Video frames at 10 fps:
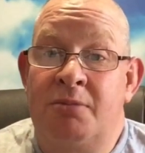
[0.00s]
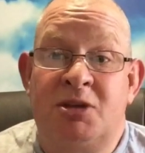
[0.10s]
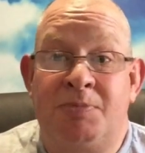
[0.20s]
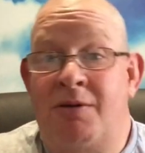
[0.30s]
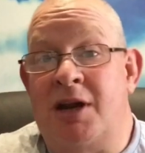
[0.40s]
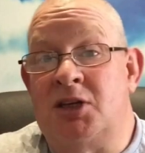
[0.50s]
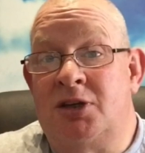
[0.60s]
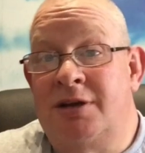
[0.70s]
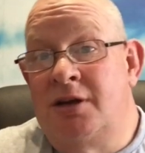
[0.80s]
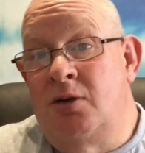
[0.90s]

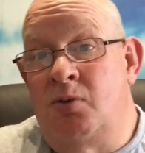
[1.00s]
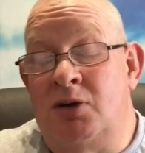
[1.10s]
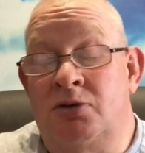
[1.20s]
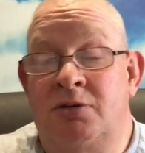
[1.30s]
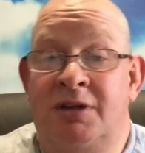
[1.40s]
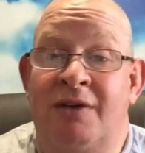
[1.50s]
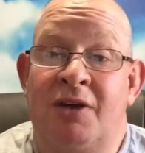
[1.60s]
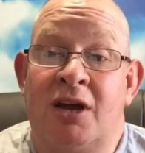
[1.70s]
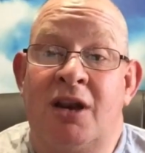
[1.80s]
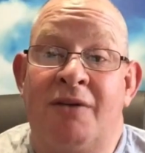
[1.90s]
spirits will give
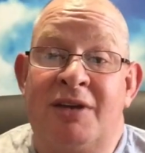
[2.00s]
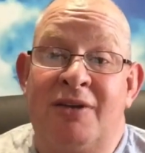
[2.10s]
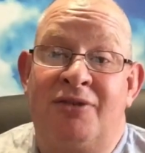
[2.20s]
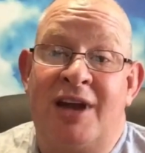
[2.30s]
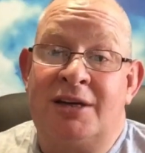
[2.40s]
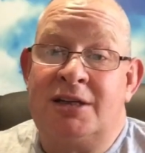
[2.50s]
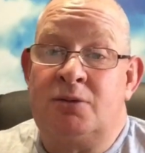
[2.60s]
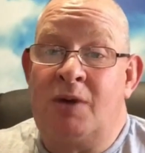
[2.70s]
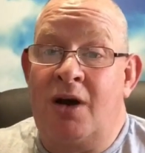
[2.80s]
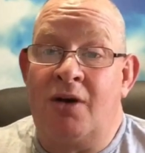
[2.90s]
it a lovely effect
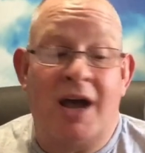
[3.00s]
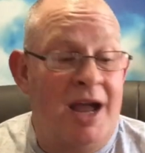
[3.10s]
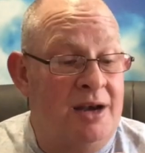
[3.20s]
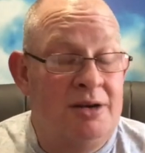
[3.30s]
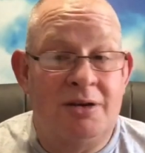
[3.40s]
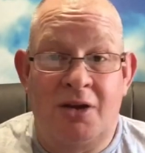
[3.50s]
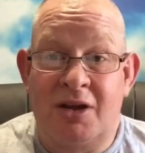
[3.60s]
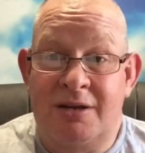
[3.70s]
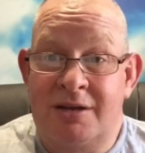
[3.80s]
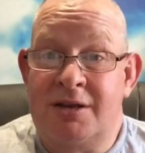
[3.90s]
as well, and
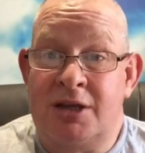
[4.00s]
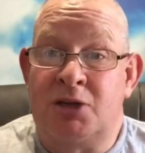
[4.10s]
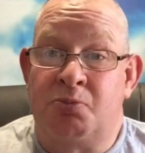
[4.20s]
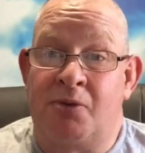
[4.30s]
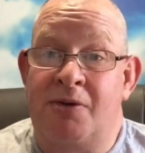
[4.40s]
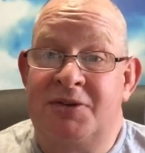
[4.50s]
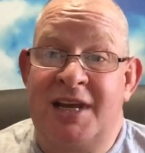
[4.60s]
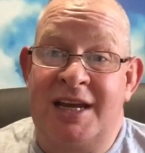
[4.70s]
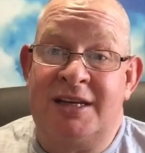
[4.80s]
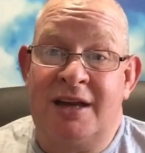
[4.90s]
this proves
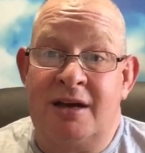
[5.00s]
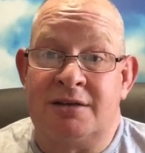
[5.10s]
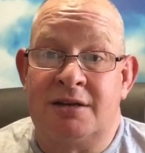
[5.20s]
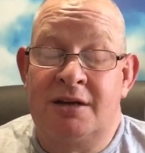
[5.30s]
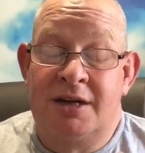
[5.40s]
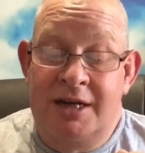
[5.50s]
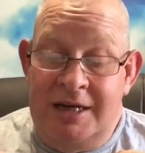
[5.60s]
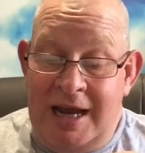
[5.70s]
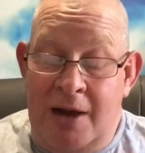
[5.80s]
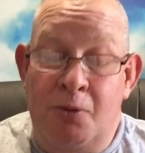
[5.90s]
that it does.
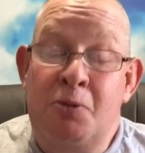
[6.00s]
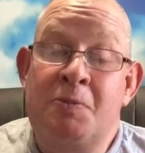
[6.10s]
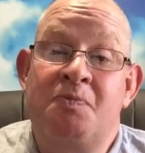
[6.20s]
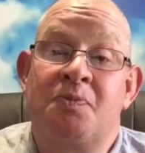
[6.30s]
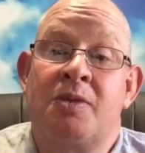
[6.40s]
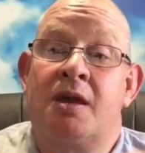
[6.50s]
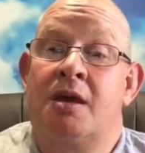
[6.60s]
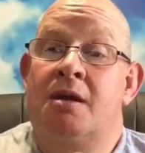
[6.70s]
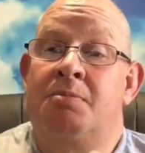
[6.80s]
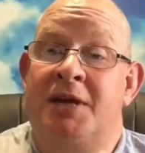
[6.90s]
Now,
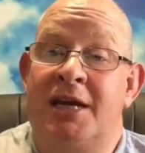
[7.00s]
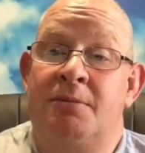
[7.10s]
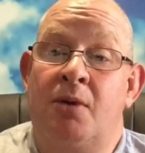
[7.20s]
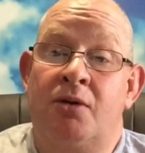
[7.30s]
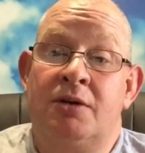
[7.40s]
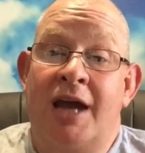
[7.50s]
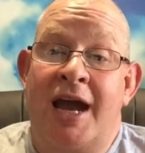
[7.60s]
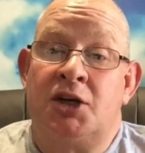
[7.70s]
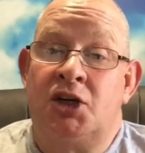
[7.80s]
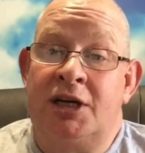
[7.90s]
Piedmont
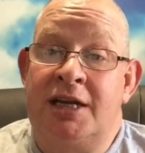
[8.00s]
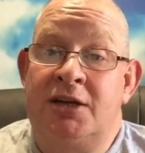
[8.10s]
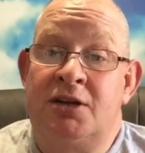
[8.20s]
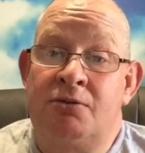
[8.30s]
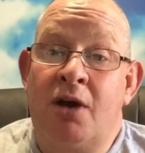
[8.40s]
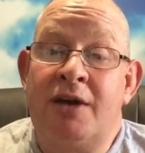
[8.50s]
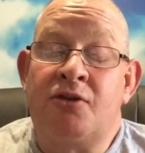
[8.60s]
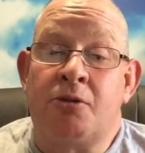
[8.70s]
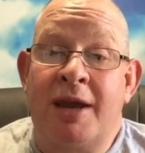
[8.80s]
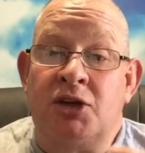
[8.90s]
actually
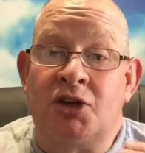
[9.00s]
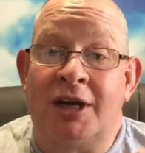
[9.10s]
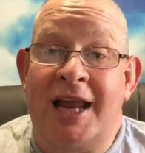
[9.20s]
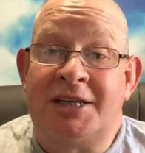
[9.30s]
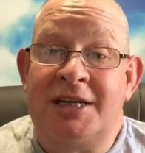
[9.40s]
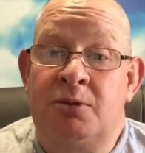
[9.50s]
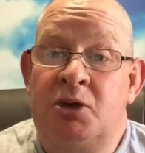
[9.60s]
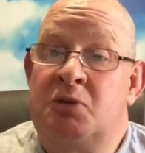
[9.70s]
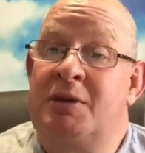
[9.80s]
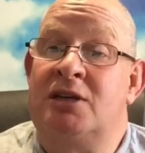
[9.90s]
derives from ancient Latin,
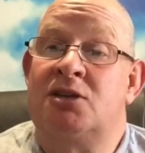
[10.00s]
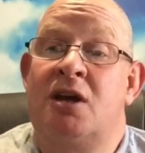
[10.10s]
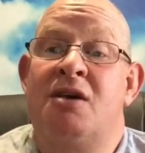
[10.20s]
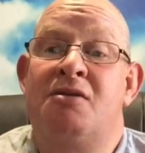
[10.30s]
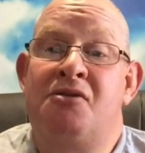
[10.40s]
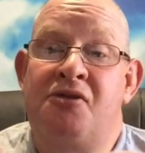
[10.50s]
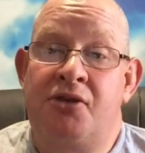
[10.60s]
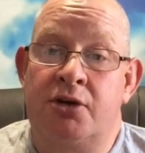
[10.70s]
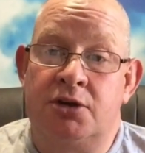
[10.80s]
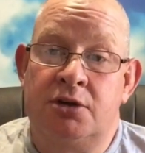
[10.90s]
which means
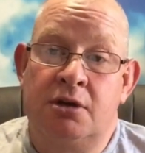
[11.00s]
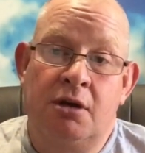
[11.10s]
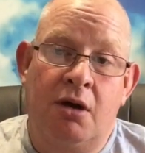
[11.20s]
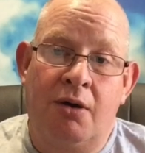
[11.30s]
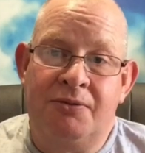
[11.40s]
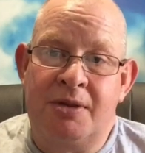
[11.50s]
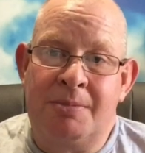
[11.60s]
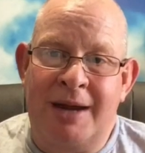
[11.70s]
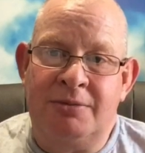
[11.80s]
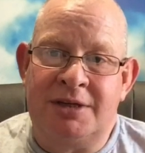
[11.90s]
foot of the
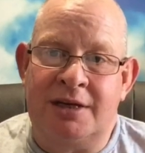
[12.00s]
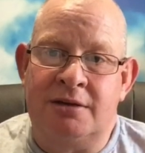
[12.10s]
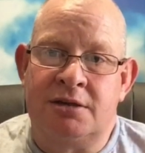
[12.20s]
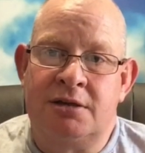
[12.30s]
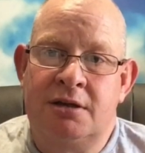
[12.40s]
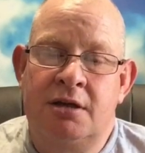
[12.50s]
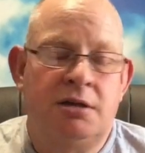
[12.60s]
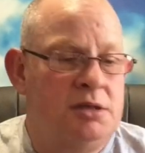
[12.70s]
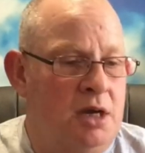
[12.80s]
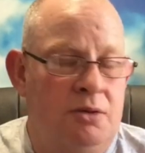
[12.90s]
mountains.
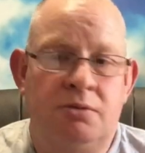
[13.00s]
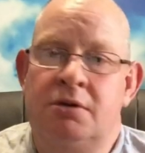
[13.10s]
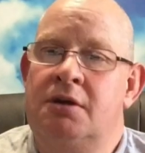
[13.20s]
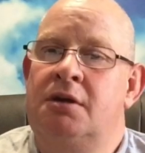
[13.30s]
So